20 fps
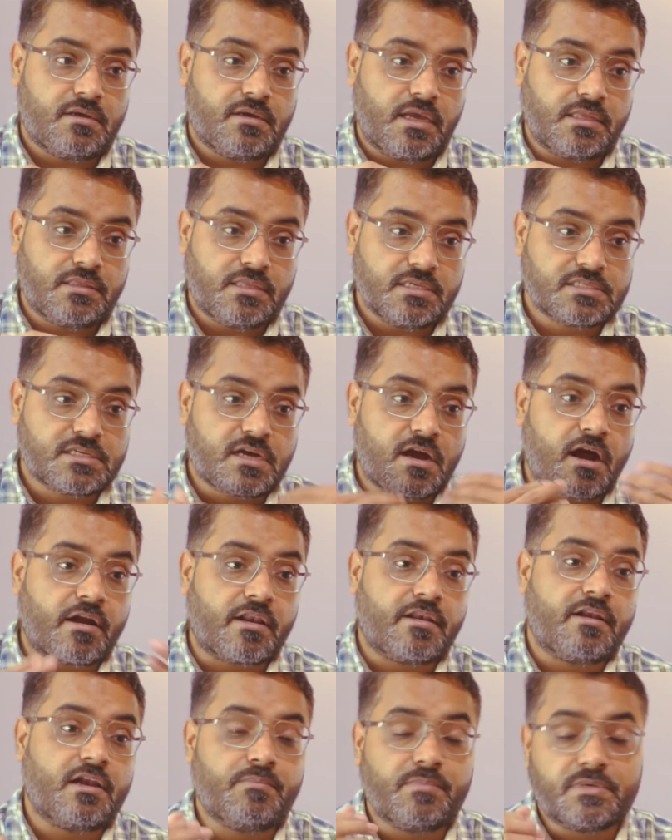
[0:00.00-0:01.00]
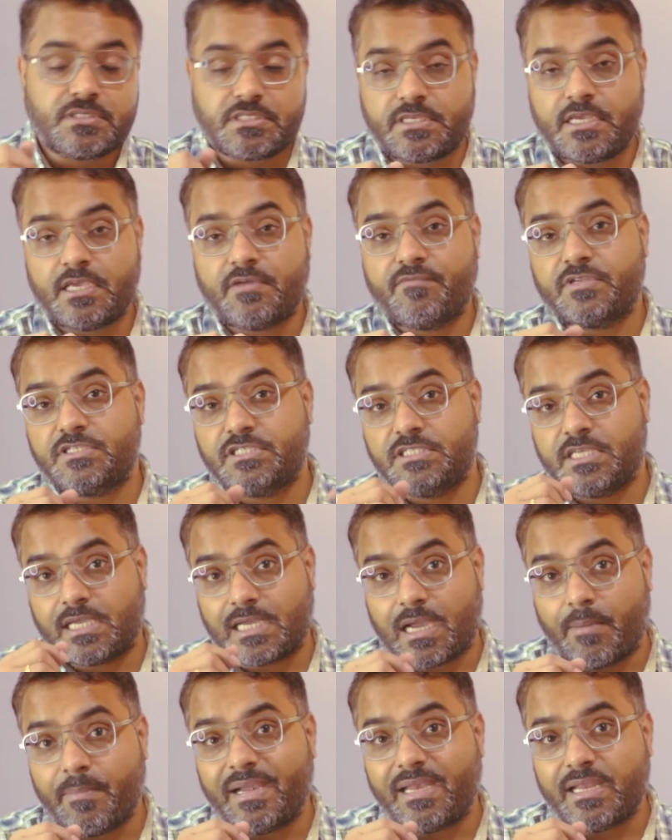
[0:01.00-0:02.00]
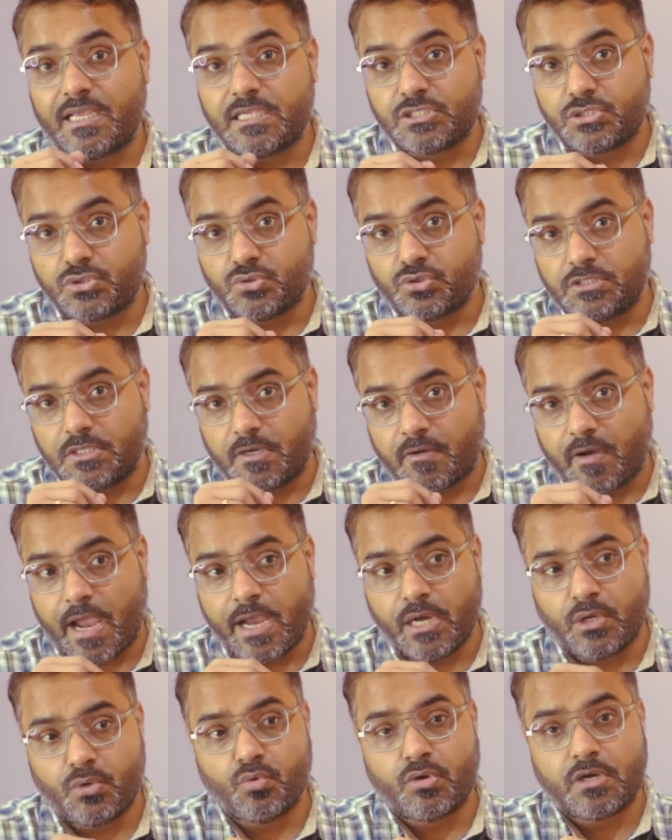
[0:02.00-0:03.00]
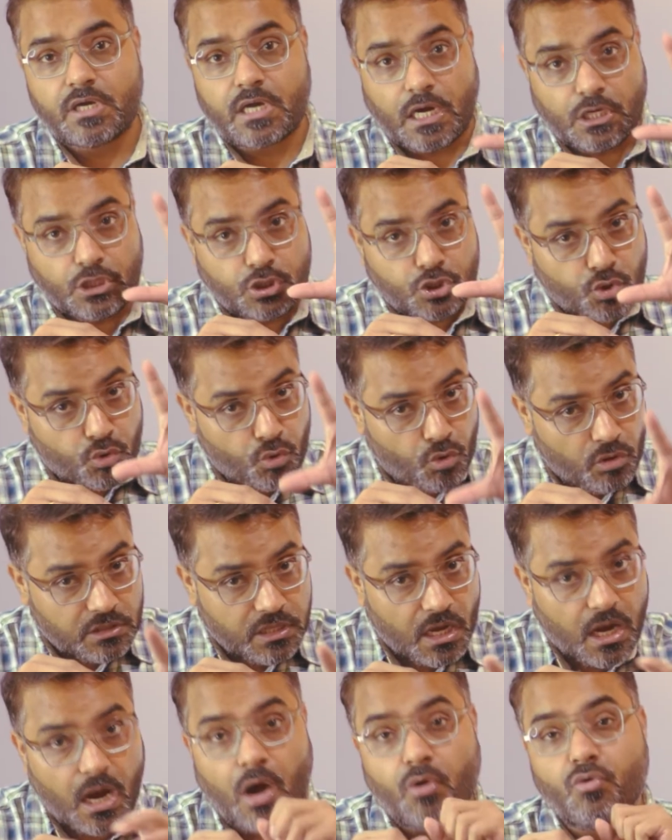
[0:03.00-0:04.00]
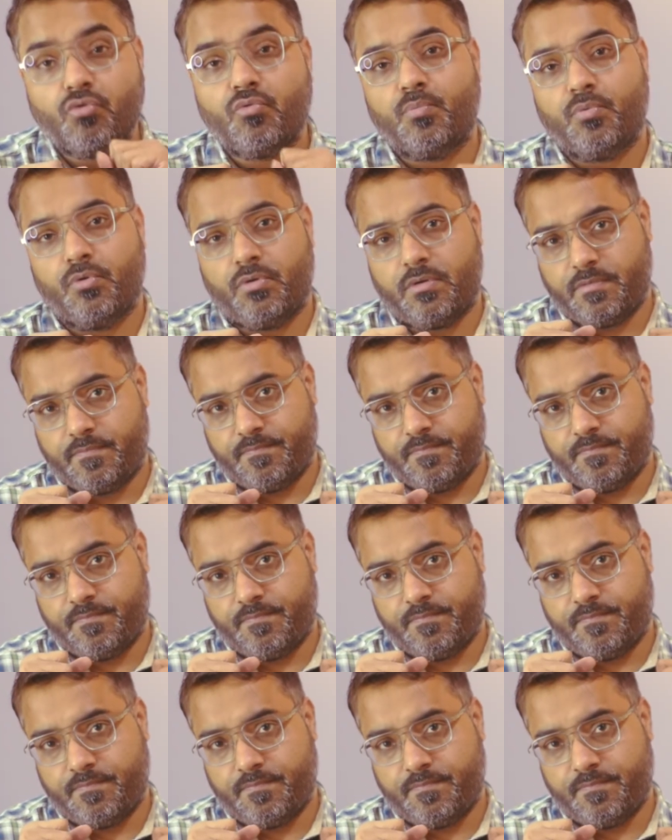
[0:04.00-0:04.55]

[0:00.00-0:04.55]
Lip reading: this cardinal mistake which they commit is to try to control the output,